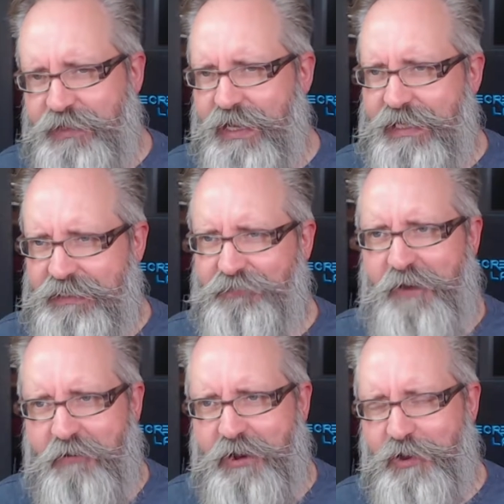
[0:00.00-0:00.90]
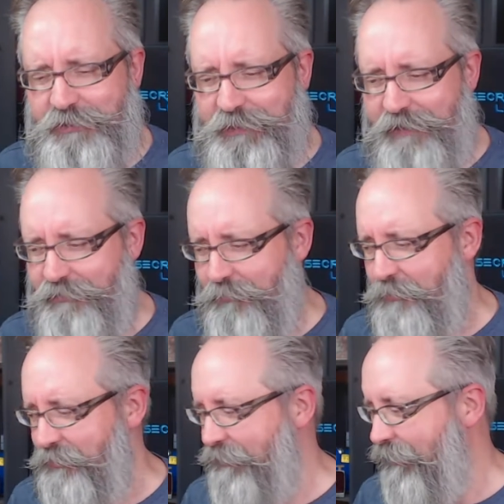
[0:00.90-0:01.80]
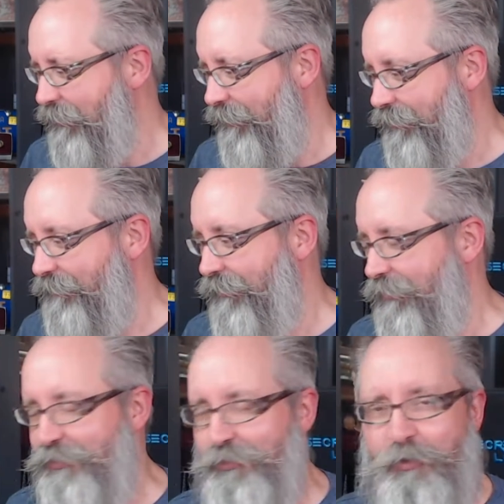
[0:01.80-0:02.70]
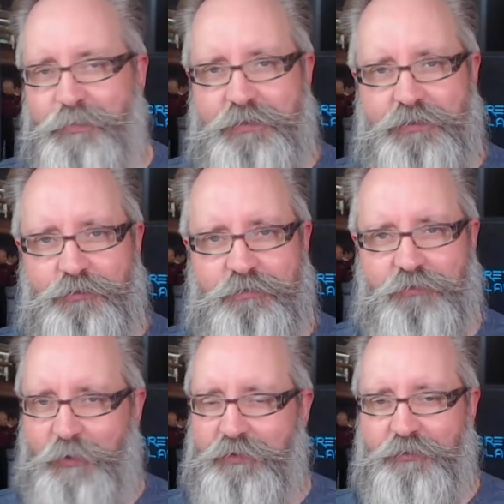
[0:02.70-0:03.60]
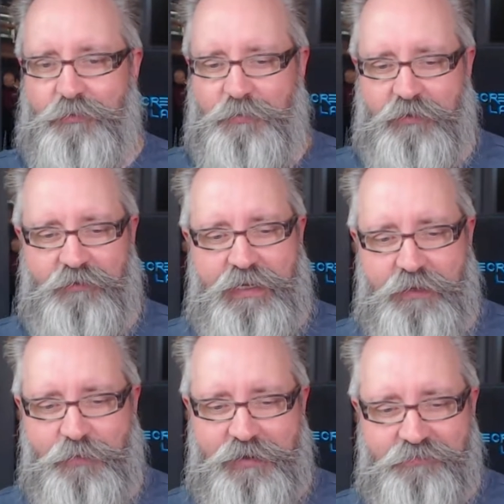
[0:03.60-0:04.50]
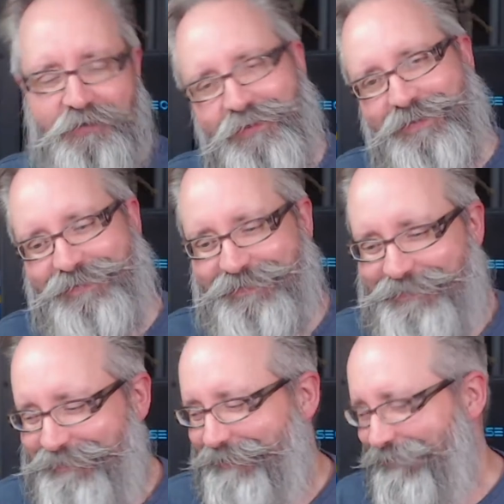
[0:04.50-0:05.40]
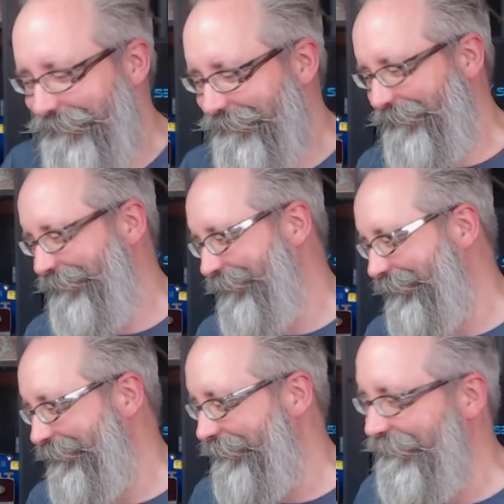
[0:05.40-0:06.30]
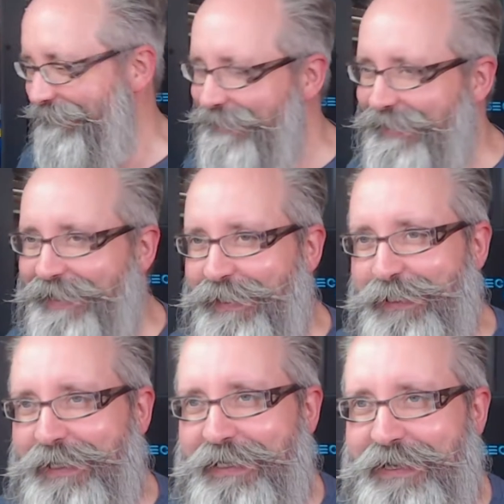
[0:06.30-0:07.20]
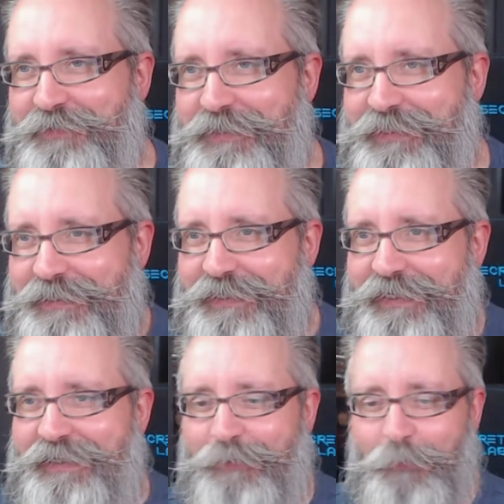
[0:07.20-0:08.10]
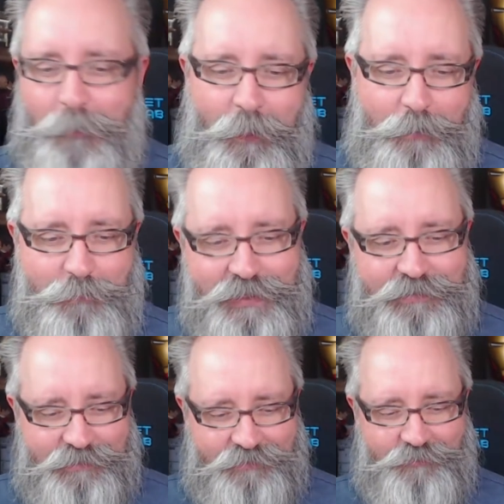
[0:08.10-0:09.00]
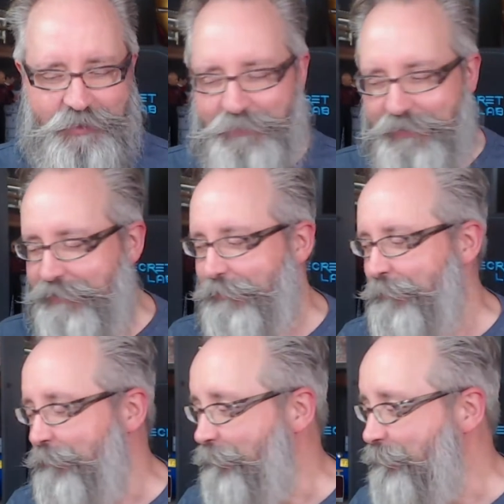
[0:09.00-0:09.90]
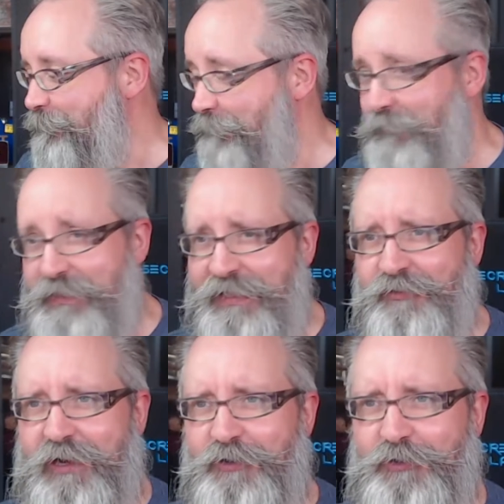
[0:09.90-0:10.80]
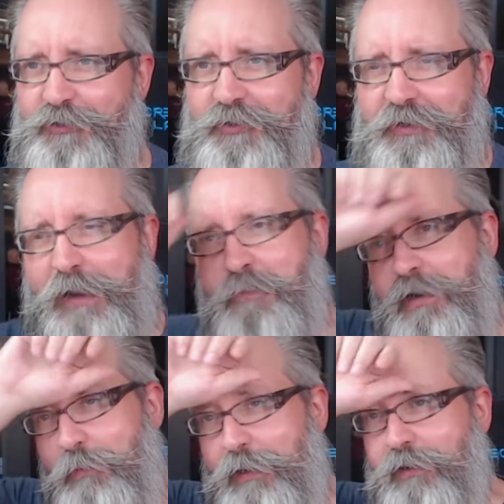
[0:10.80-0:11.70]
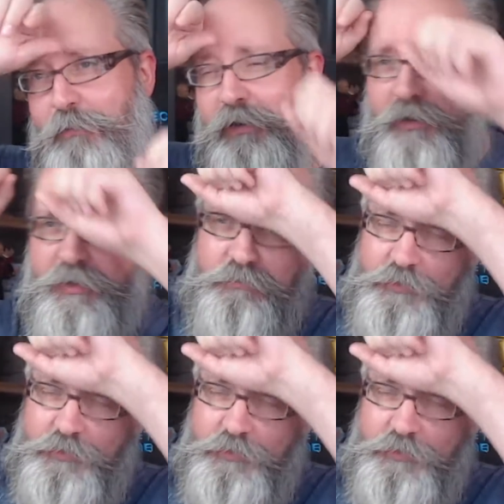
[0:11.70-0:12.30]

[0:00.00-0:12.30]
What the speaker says: And it's very hot in here at the moment because Europe is sort of going through a bit of a heat wave. And I have to sit in here melting, trying to paint. I'm trying to look good on camera and I'm like, oh my god, I'm